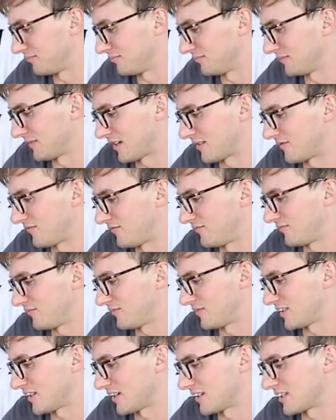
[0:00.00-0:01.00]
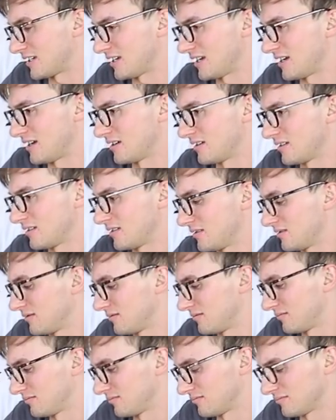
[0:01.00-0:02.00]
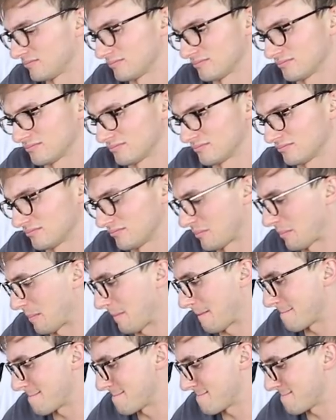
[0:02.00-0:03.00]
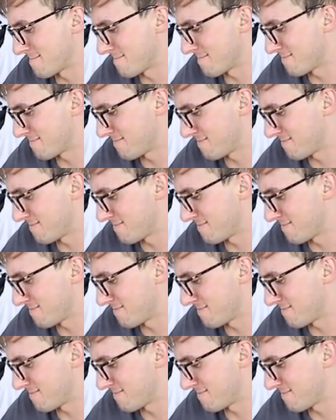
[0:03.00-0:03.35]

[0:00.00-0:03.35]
No words are spoken by the person on screen.